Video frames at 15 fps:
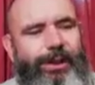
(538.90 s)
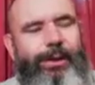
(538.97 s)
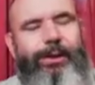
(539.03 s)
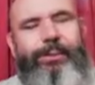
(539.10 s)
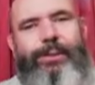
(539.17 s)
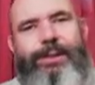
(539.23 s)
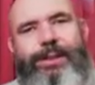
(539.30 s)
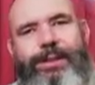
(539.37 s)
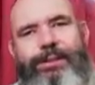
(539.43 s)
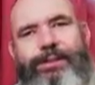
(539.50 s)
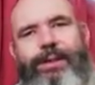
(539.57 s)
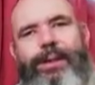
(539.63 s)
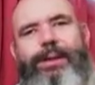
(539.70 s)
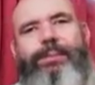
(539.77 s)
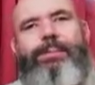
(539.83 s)
we need to
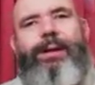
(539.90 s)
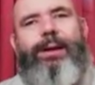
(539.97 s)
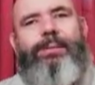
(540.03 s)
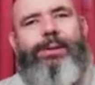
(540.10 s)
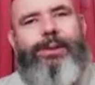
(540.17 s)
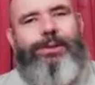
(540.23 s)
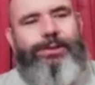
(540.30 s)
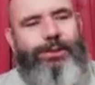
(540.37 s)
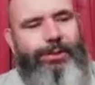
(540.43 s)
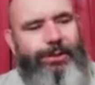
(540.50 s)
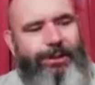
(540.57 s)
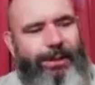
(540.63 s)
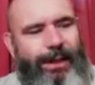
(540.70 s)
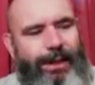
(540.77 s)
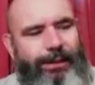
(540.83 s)
find a Bible that's
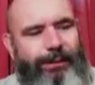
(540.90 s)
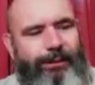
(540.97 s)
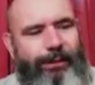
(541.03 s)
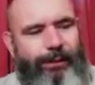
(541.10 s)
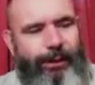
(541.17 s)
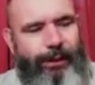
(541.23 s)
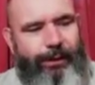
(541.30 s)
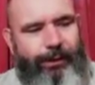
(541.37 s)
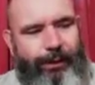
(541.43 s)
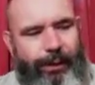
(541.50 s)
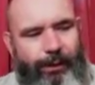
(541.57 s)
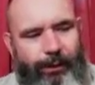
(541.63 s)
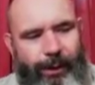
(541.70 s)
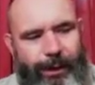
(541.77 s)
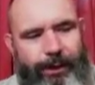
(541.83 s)
translated from the
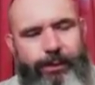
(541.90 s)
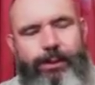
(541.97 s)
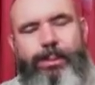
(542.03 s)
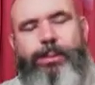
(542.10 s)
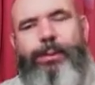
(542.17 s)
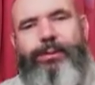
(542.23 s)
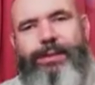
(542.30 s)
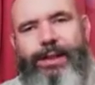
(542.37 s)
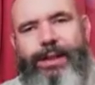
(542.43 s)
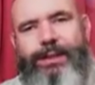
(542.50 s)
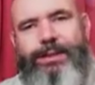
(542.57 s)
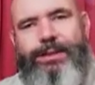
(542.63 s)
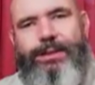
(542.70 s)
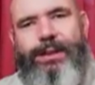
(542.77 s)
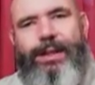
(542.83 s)
correct group of
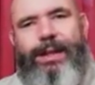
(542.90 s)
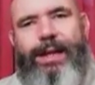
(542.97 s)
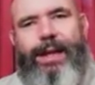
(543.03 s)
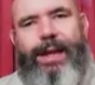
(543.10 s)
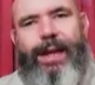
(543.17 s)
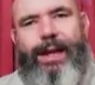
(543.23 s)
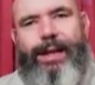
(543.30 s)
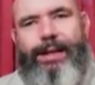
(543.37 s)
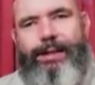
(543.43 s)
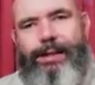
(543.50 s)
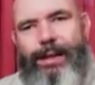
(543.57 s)
texts. And